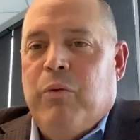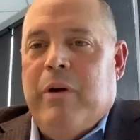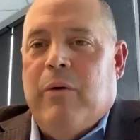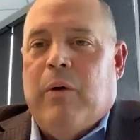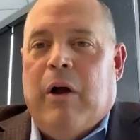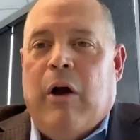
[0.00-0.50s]

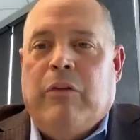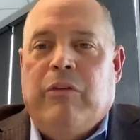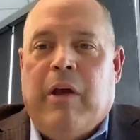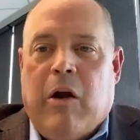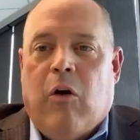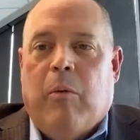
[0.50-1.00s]
We were
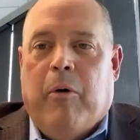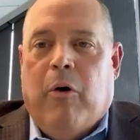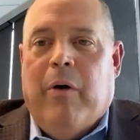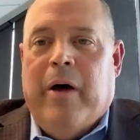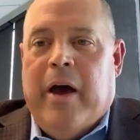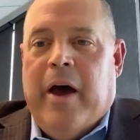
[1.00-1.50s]

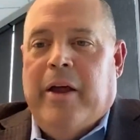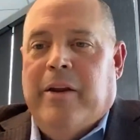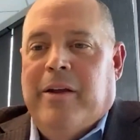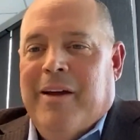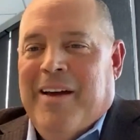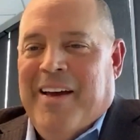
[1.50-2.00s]
terrible at
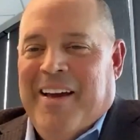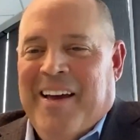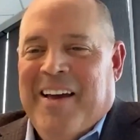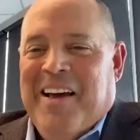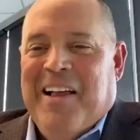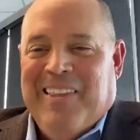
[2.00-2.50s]

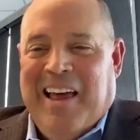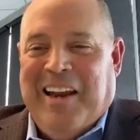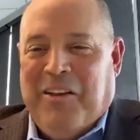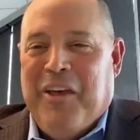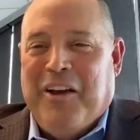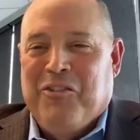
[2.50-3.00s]

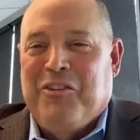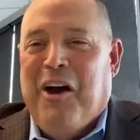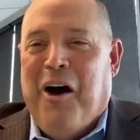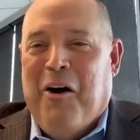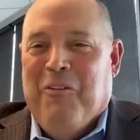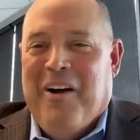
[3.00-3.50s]
letting things
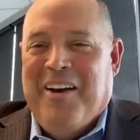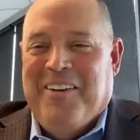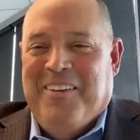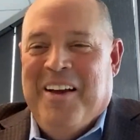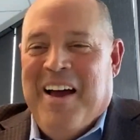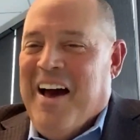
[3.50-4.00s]
go, right?
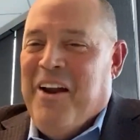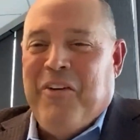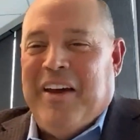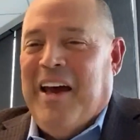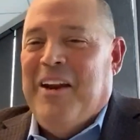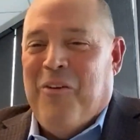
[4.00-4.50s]
I don't
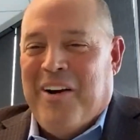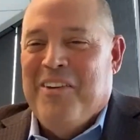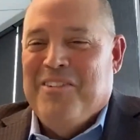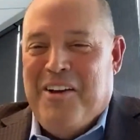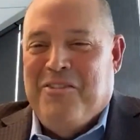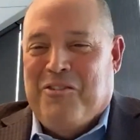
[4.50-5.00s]
think any
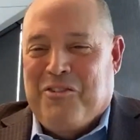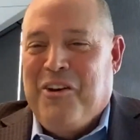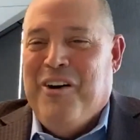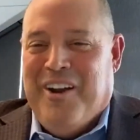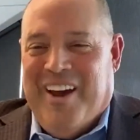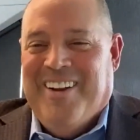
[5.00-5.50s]
organization's
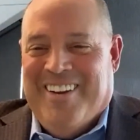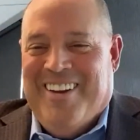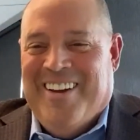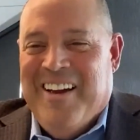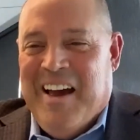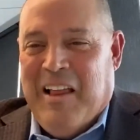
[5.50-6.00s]
good at
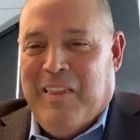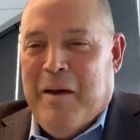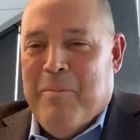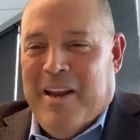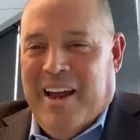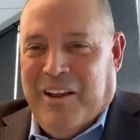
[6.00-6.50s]

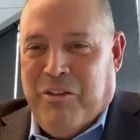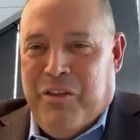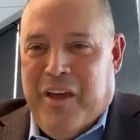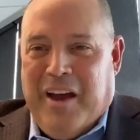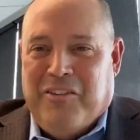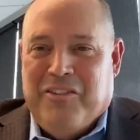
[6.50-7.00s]
eliminating
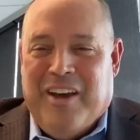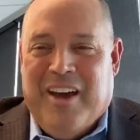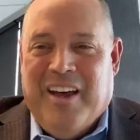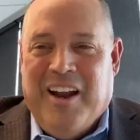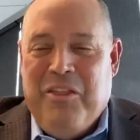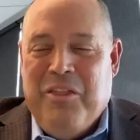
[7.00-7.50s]
things.
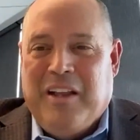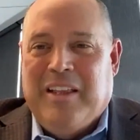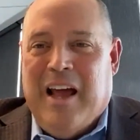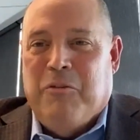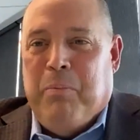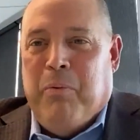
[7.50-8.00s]
And I think
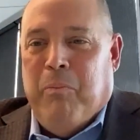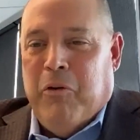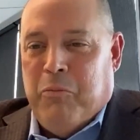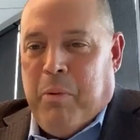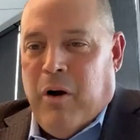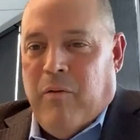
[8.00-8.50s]
that
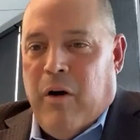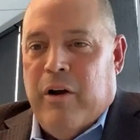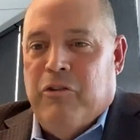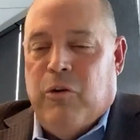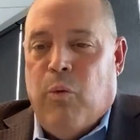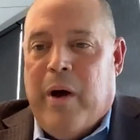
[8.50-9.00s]
was part of our
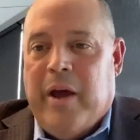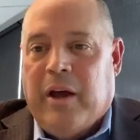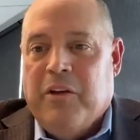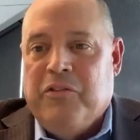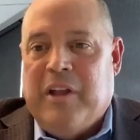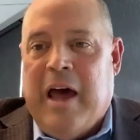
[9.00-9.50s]
issue,
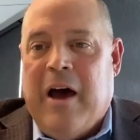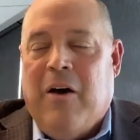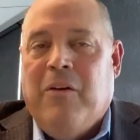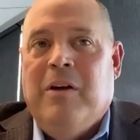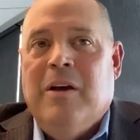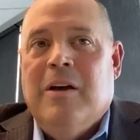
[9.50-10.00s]
weighing us down.